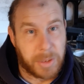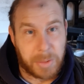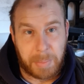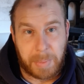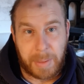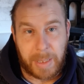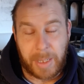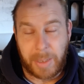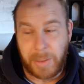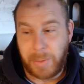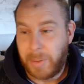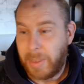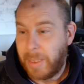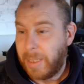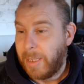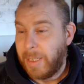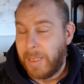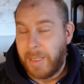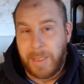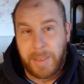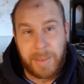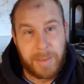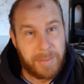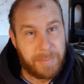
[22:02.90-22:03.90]
below,
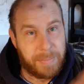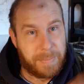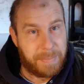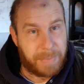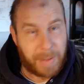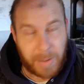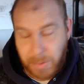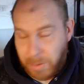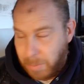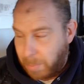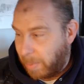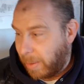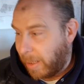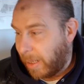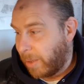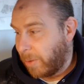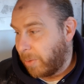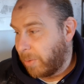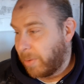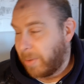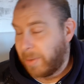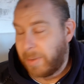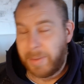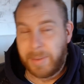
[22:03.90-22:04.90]
votes
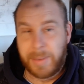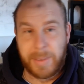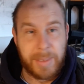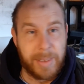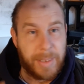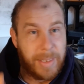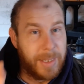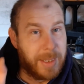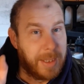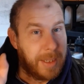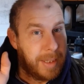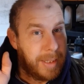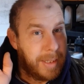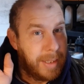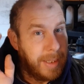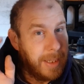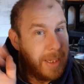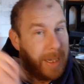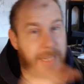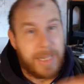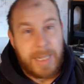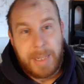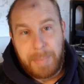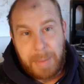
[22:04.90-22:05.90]
below.
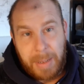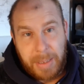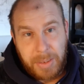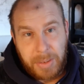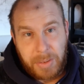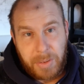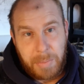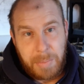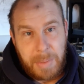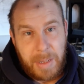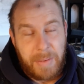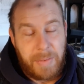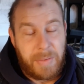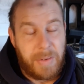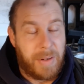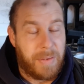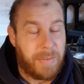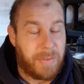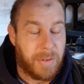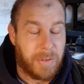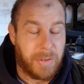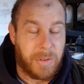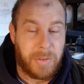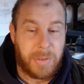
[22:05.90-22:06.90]
Hit the buttons for me
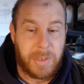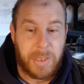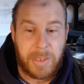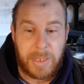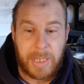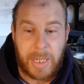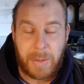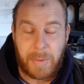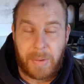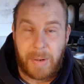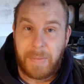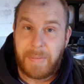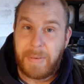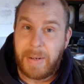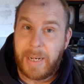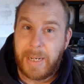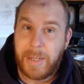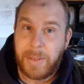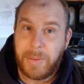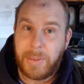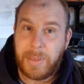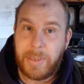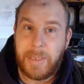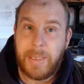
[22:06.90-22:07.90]
if you're new to the channel or anything
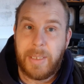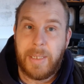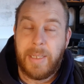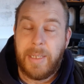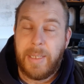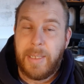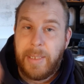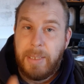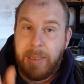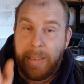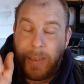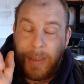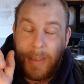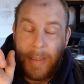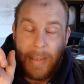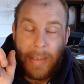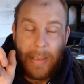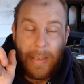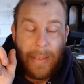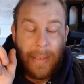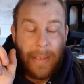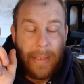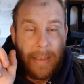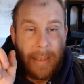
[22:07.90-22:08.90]
else.
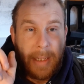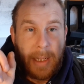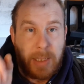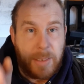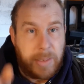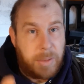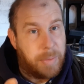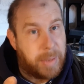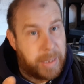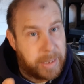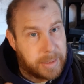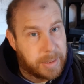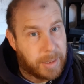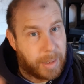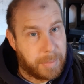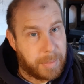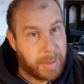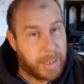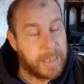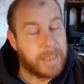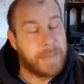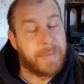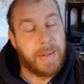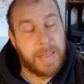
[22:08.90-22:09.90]
Until next time,
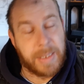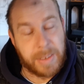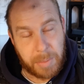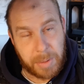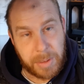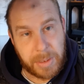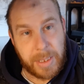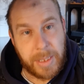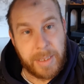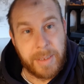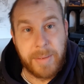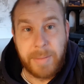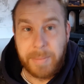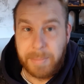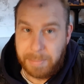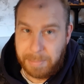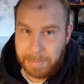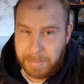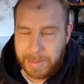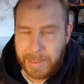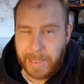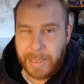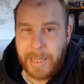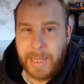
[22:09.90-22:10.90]
guys, thanks for watching.
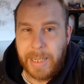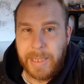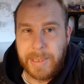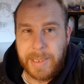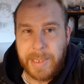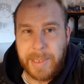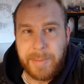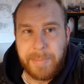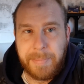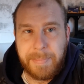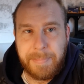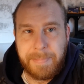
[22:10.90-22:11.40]
Take it easy.